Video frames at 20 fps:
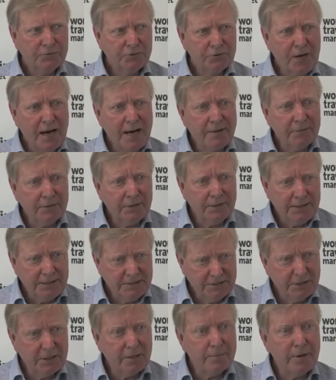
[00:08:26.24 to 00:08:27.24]
travel
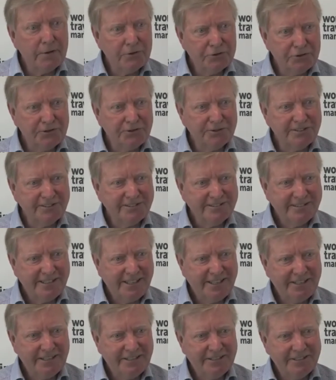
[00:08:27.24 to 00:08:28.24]
is an emotional
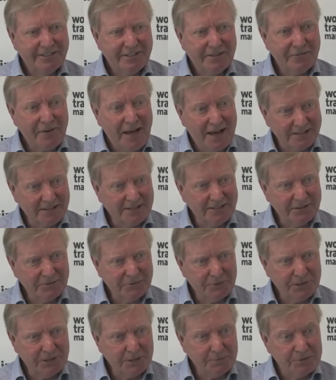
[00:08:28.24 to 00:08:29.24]
factor,
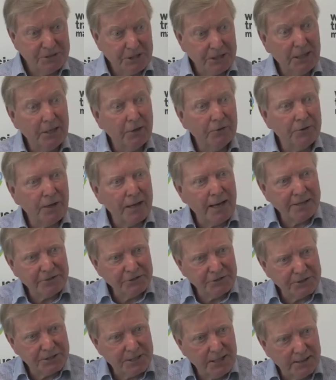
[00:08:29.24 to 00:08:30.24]
really, particularly on the
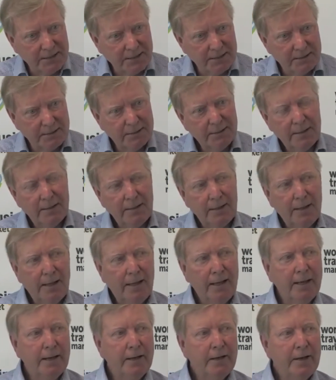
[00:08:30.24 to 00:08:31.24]
leisure side.
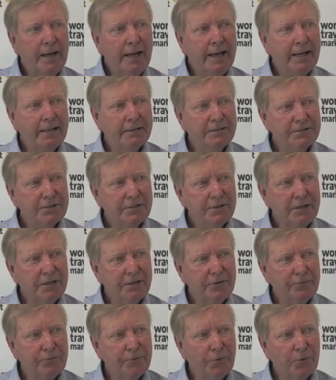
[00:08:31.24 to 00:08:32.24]
And
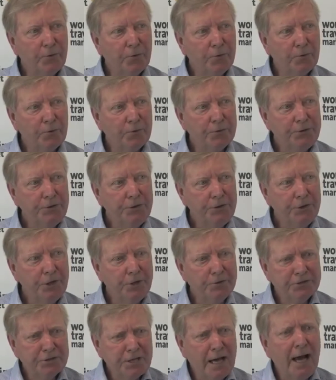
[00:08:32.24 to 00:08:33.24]
therefore, you
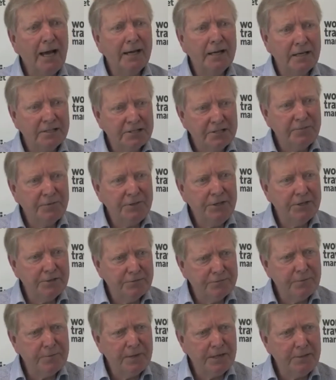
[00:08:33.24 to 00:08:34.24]
know, it's the highlight of a
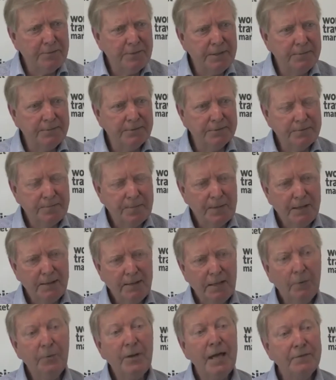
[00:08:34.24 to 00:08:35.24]
year for many people.
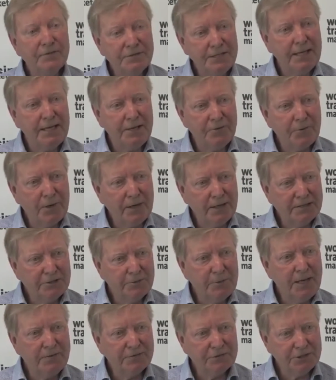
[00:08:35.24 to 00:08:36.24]
And we have to get it
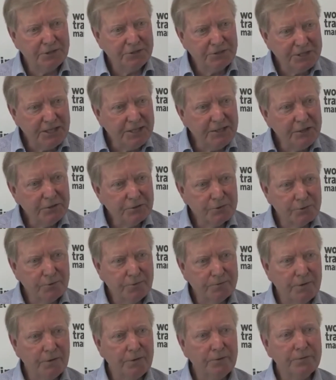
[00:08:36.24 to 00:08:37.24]
right. We have to continue to
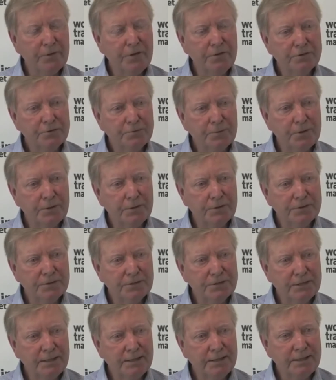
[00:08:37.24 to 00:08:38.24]
evolve those
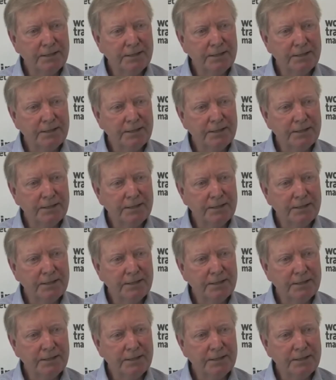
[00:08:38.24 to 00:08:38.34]
products